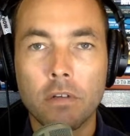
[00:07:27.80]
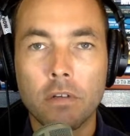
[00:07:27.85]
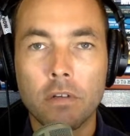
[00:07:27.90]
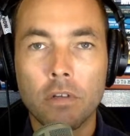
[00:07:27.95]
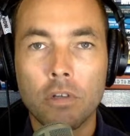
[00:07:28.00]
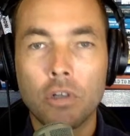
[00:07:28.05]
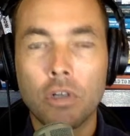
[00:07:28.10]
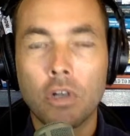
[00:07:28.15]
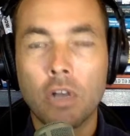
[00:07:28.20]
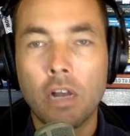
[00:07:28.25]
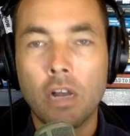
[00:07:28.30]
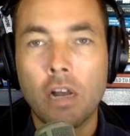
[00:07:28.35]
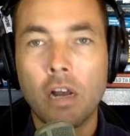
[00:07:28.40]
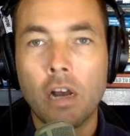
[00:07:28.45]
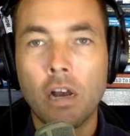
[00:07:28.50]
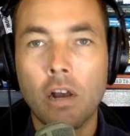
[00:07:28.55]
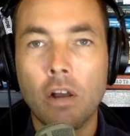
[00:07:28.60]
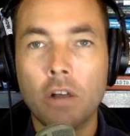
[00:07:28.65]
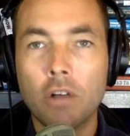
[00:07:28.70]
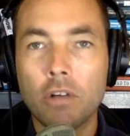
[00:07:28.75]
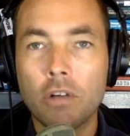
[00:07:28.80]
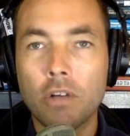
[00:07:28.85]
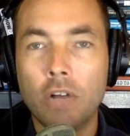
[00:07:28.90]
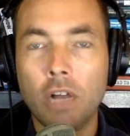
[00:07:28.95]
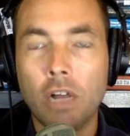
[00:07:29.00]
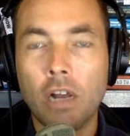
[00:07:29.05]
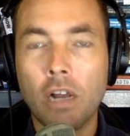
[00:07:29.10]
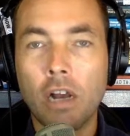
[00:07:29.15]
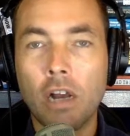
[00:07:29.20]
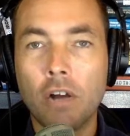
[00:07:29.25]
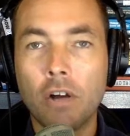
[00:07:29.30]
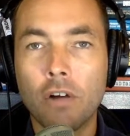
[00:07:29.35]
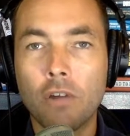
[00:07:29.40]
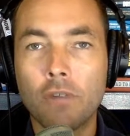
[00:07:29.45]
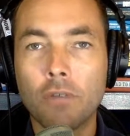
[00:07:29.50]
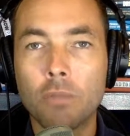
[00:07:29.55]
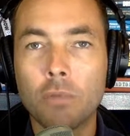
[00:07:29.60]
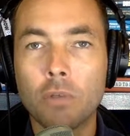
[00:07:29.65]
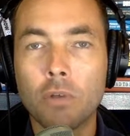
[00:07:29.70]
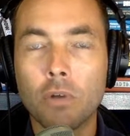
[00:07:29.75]
Should I cut her
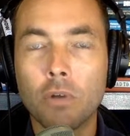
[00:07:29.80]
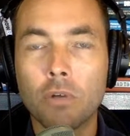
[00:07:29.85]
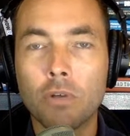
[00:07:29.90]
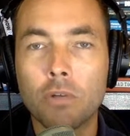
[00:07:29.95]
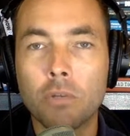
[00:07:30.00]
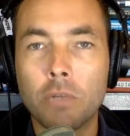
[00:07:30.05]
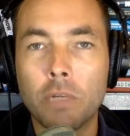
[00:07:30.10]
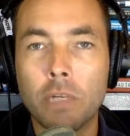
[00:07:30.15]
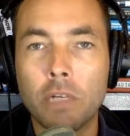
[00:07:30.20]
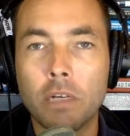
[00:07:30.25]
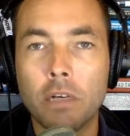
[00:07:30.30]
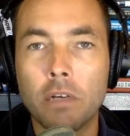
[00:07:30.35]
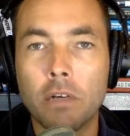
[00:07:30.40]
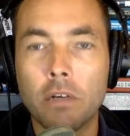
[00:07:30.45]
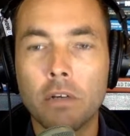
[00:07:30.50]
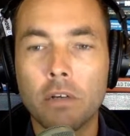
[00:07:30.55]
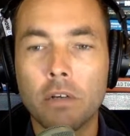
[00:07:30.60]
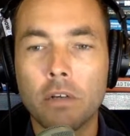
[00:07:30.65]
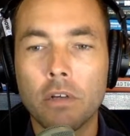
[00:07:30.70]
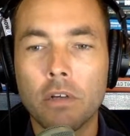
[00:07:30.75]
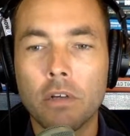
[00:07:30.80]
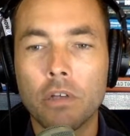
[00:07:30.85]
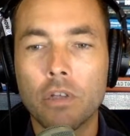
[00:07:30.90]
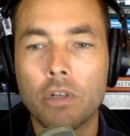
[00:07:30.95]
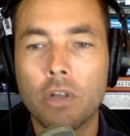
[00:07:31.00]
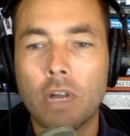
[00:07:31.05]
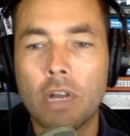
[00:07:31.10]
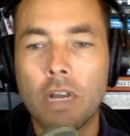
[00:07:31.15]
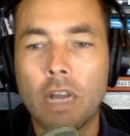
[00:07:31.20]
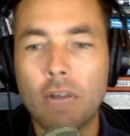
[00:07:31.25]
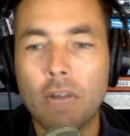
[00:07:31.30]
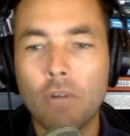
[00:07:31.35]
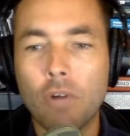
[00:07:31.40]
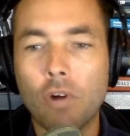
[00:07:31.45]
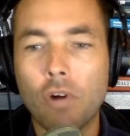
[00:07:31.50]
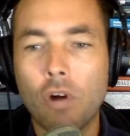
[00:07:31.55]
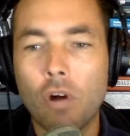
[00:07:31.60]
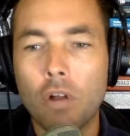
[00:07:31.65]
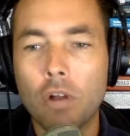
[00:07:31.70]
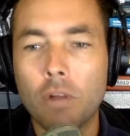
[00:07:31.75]
from social media? Should I never
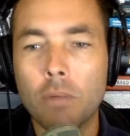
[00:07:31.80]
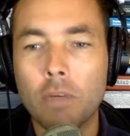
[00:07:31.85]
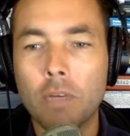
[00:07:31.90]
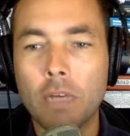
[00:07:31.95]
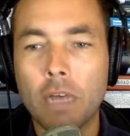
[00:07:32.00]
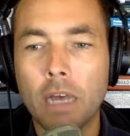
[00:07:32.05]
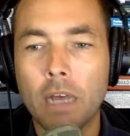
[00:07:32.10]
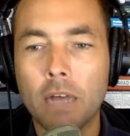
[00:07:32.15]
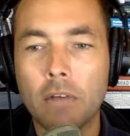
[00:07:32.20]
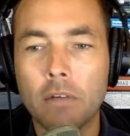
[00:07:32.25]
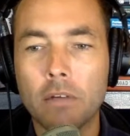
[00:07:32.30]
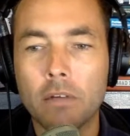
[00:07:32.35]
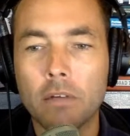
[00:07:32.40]
call him again?